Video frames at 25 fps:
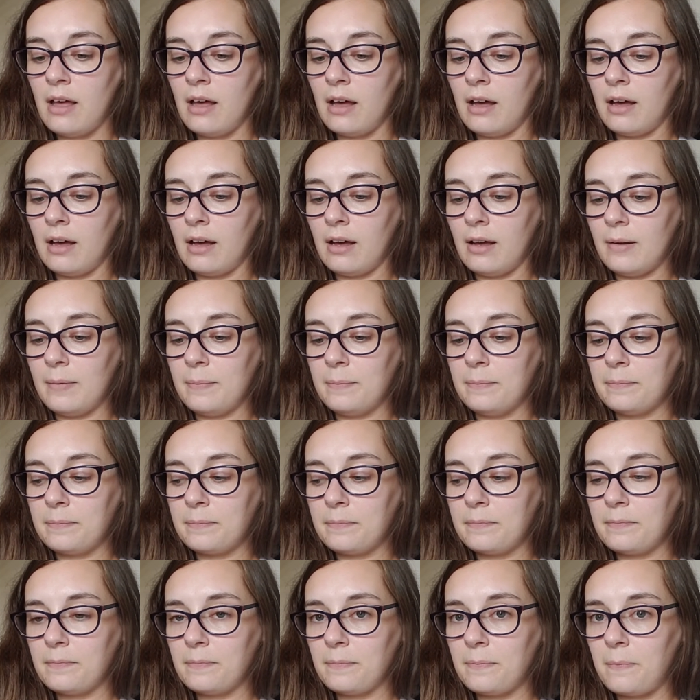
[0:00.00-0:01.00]
Um
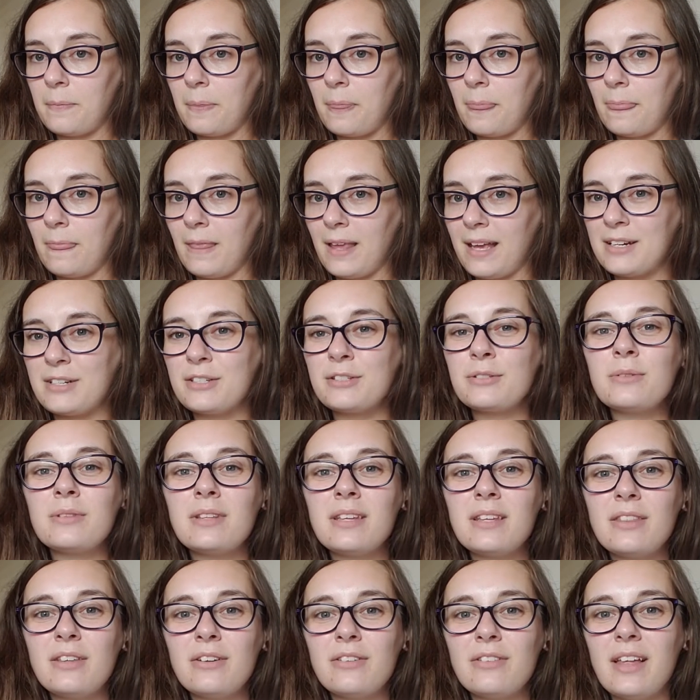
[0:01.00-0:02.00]
I just don't
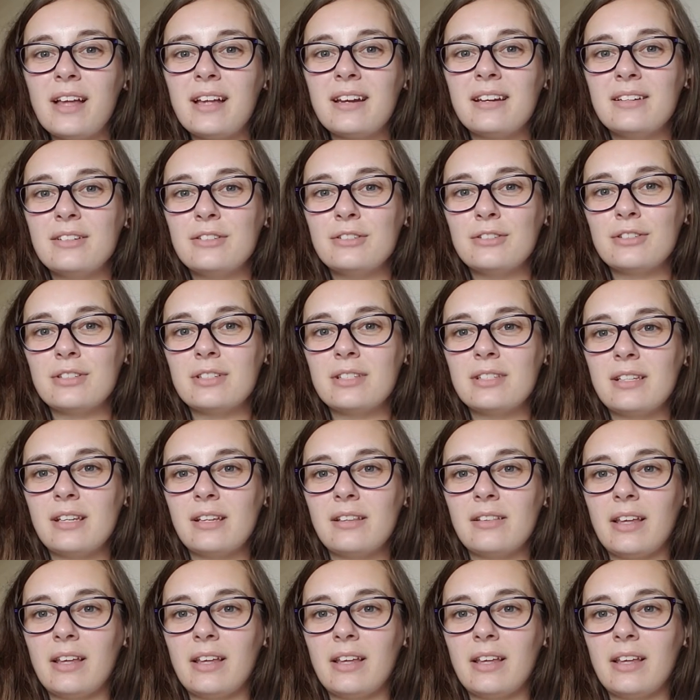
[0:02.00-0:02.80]
think they're that interesting.